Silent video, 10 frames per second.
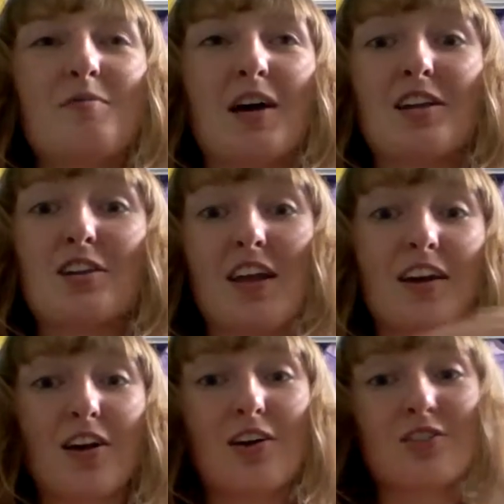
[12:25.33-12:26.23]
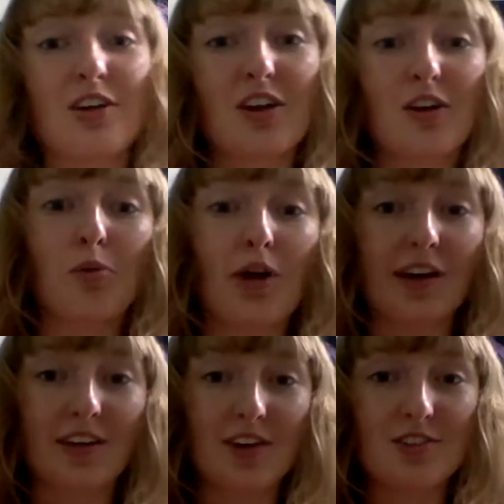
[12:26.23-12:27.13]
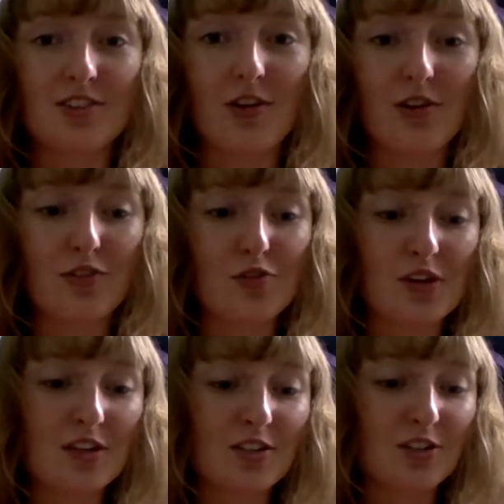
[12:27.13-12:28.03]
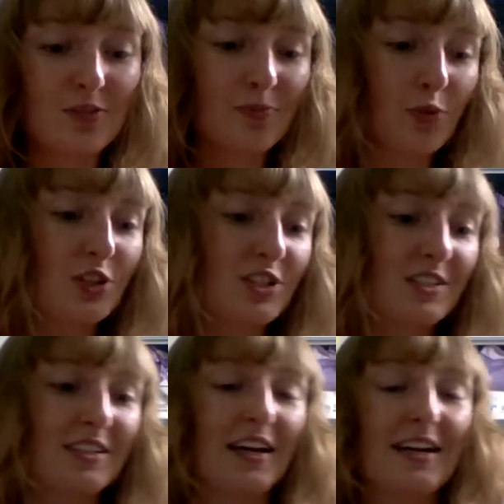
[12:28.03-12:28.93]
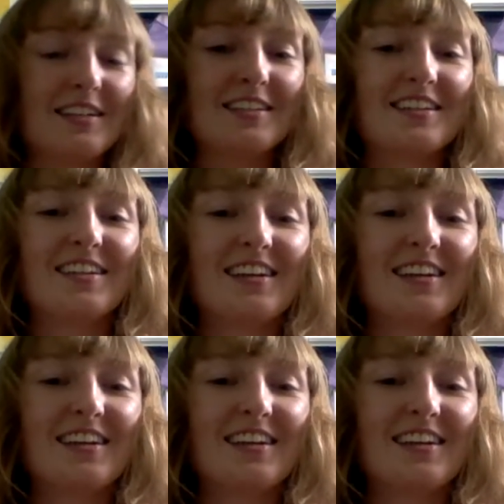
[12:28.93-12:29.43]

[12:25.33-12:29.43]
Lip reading: And it can block theirs though if you need to, which is nice.